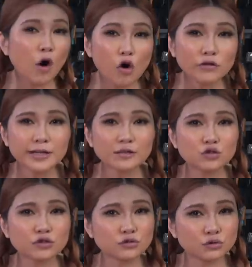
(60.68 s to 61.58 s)
all
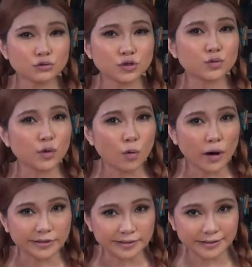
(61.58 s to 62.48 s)
dangerous tools
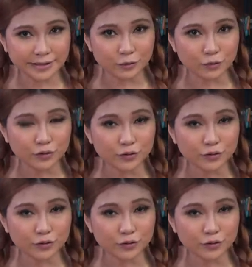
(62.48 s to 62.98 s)
require skill.